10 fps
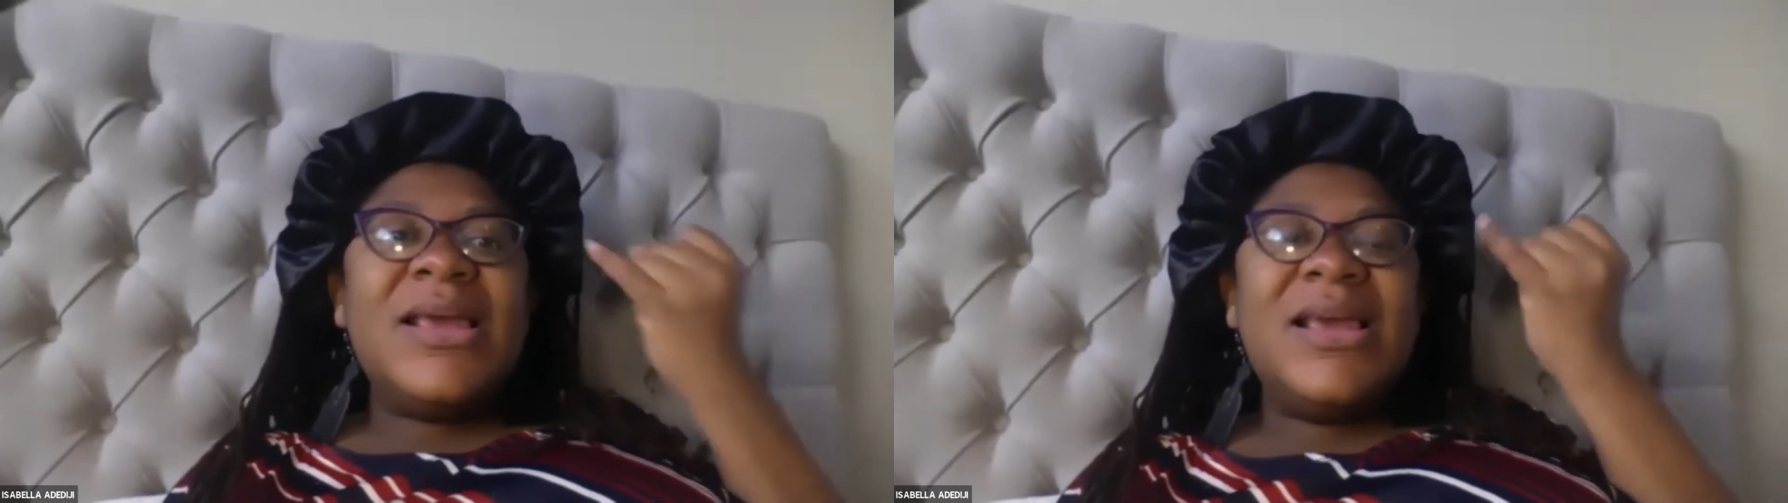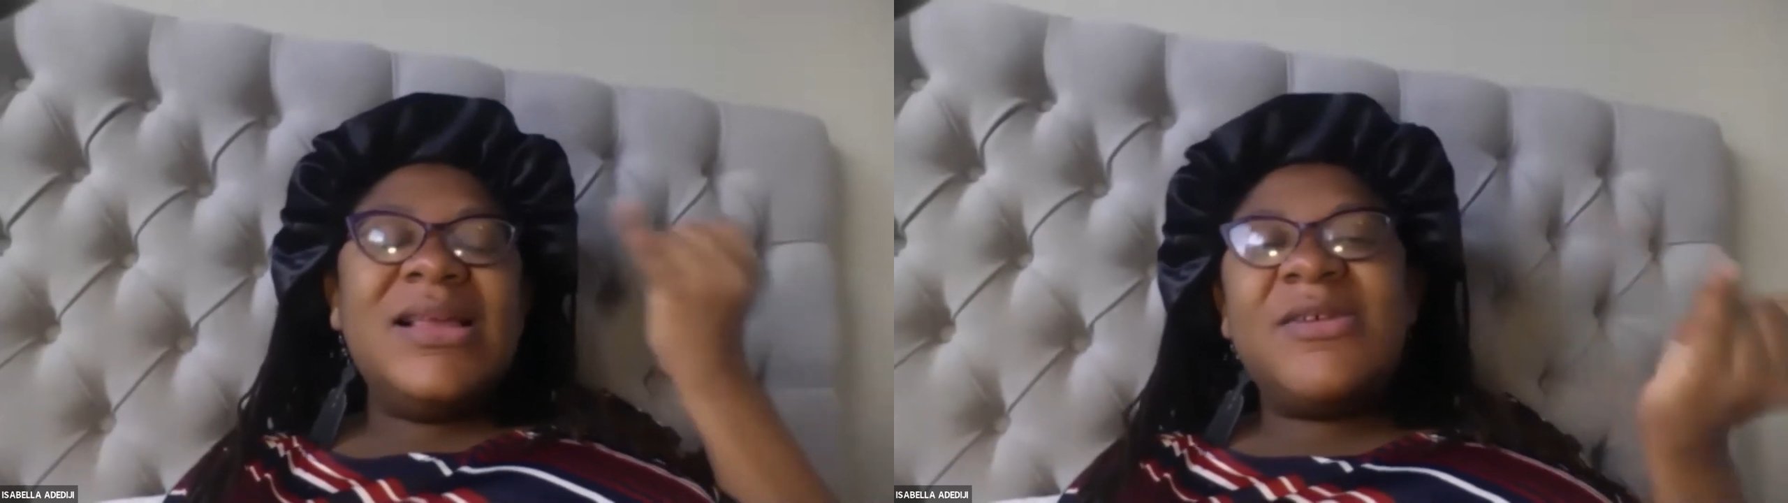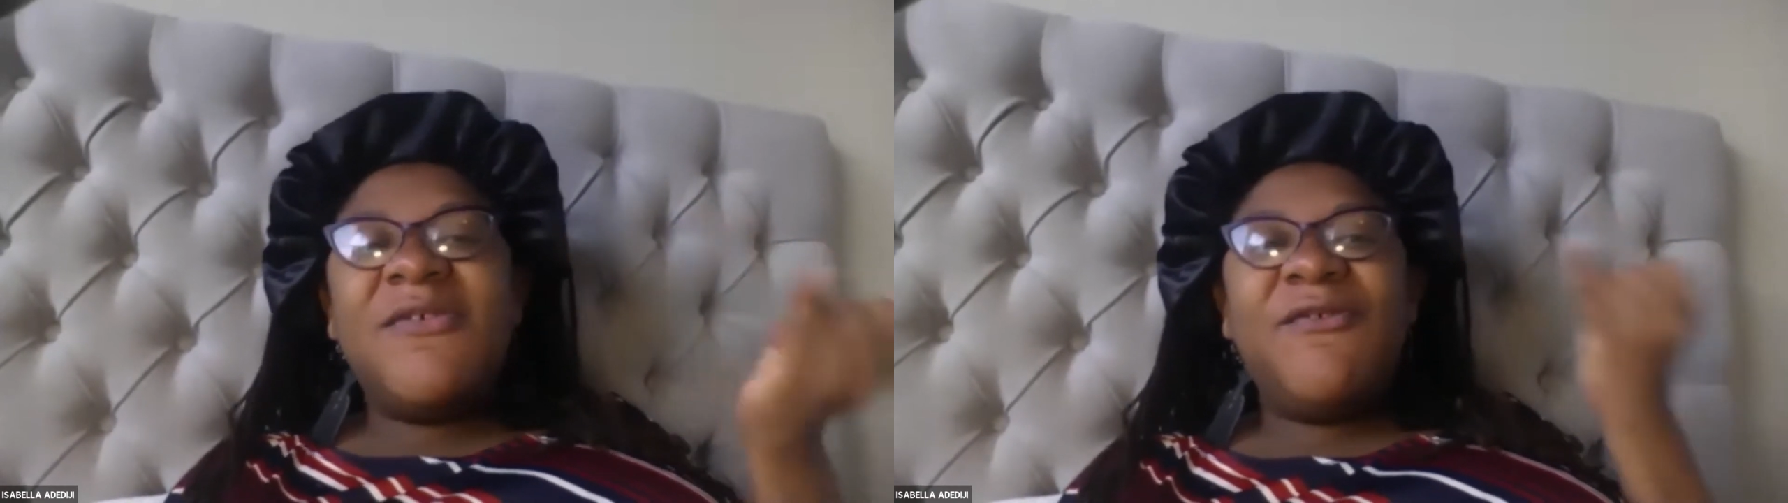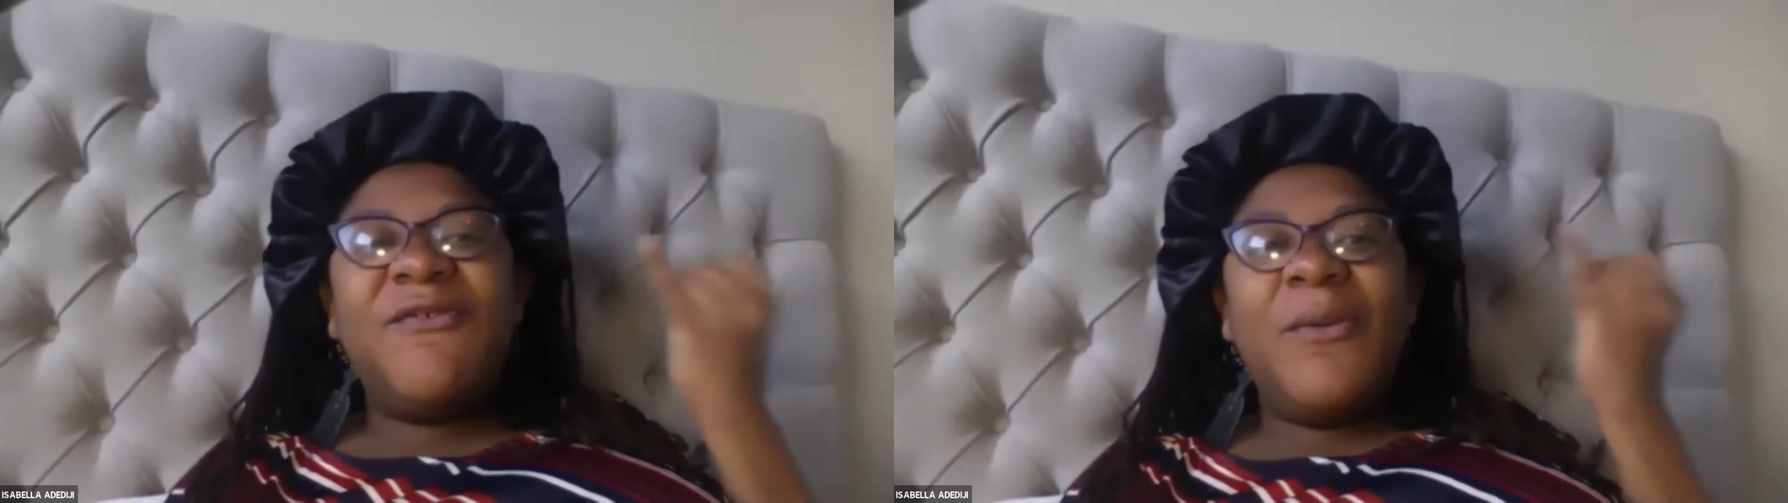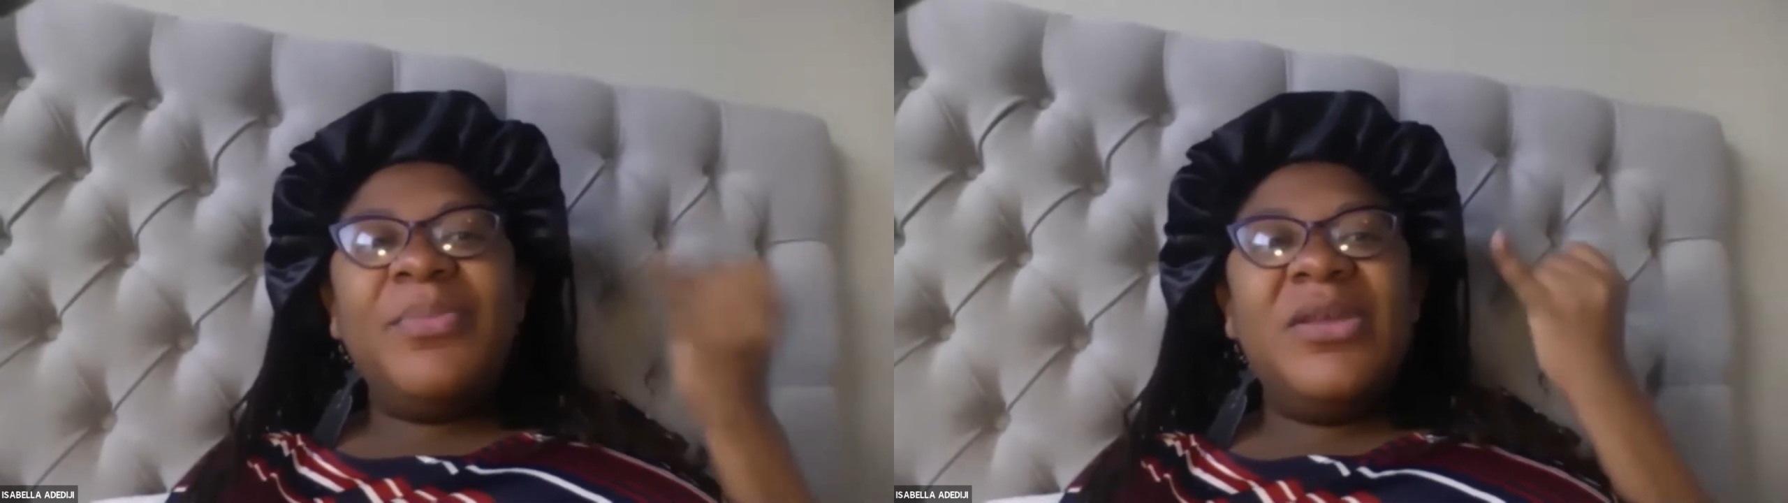eat
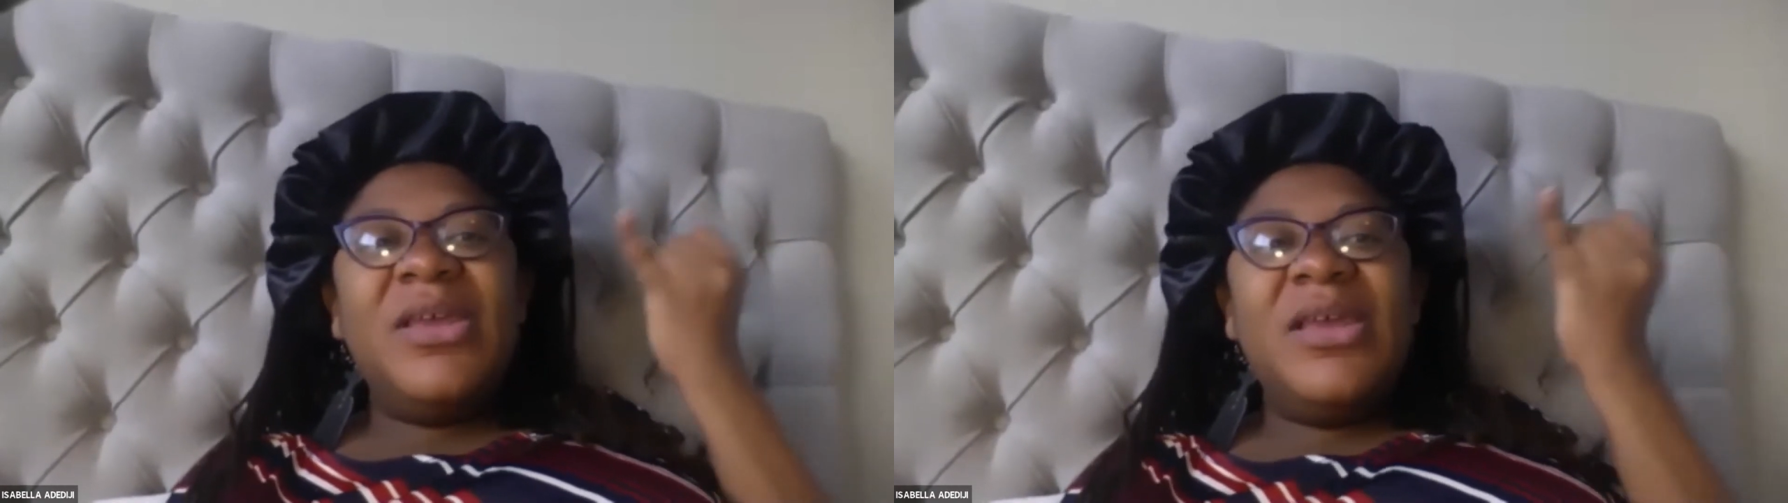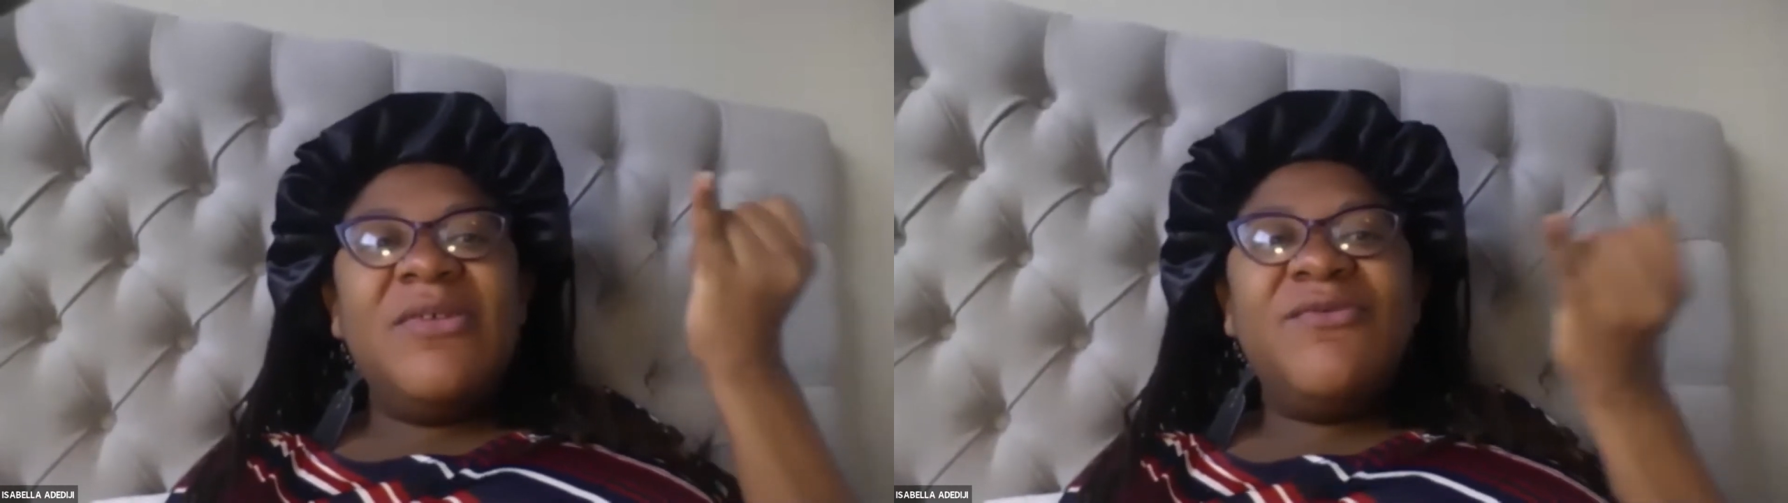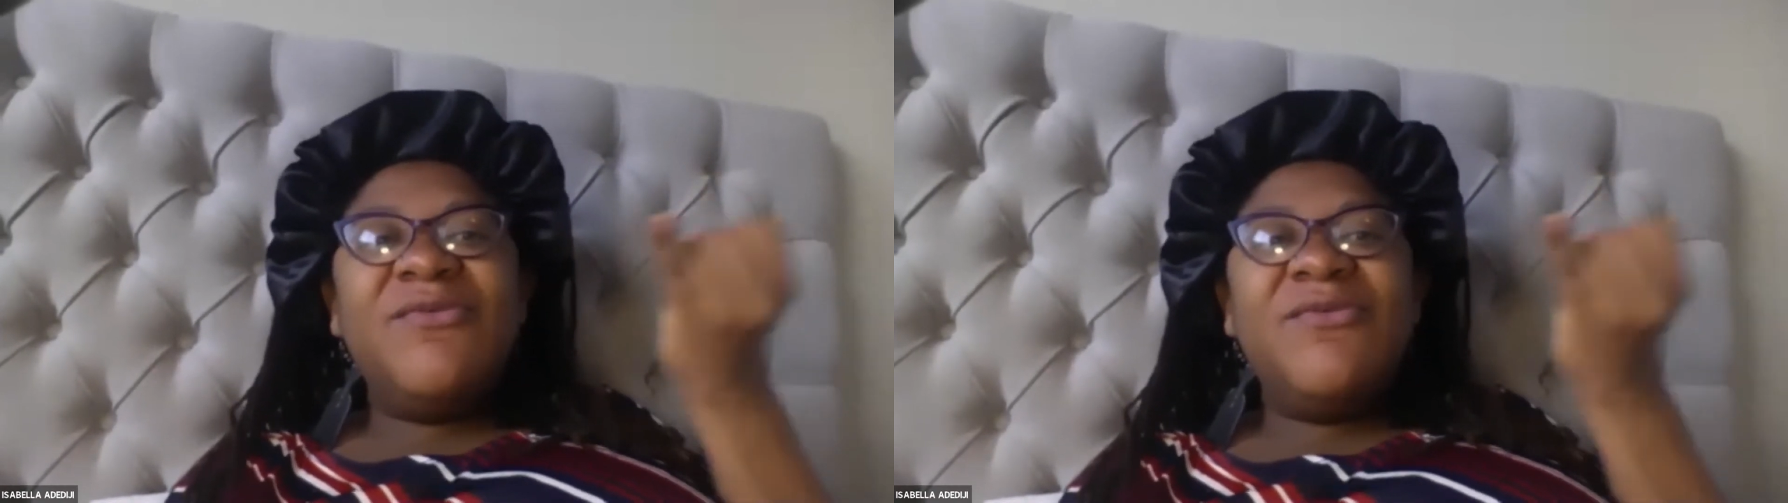from the